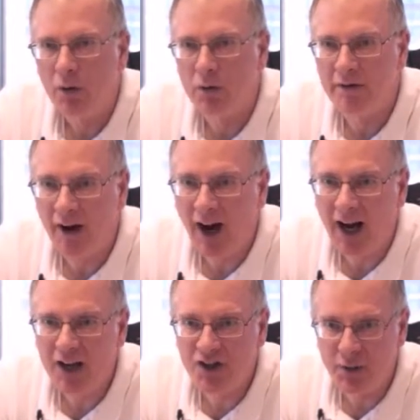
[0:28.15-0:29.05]

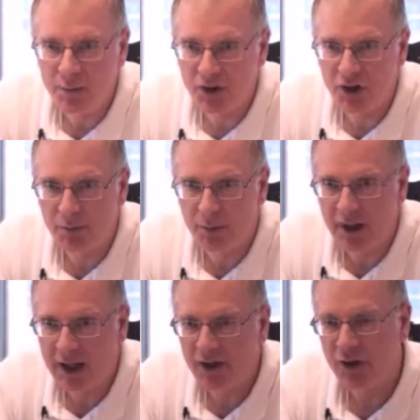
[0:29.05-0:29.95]
revise the business
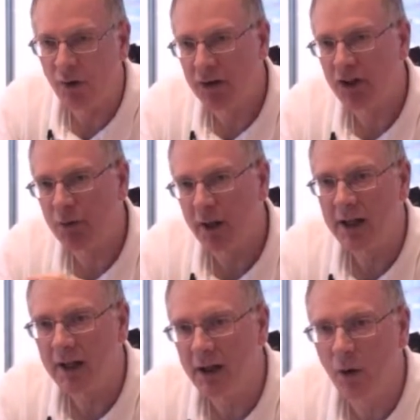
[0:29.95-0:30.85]
plan so that it's
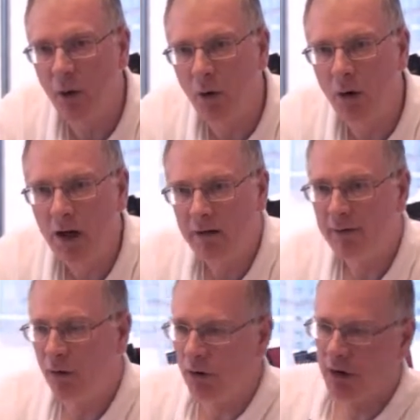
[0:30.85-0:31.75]
ready to go
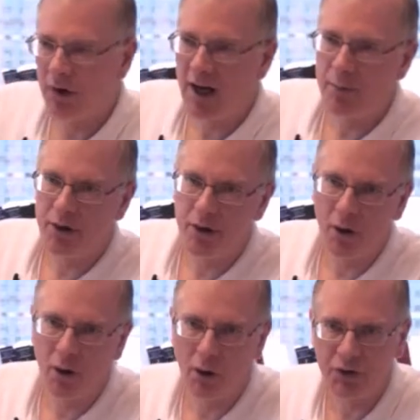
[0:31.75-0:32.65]
for your
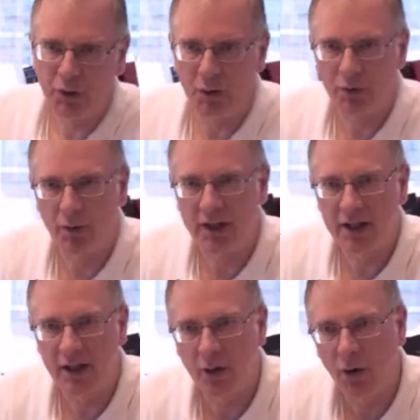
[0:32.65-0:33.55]
IPO, so it's ready
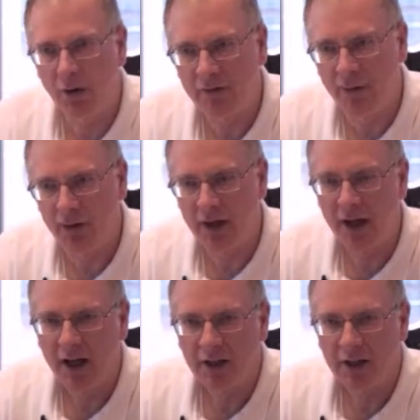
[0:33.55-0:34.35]
to go for the